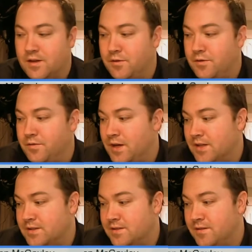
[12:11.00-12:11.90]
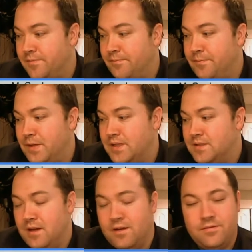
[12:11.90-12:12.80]
I know you've got some big
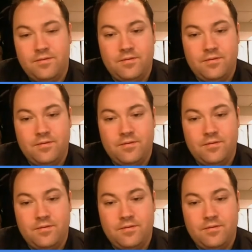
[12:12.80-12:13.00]
stuff.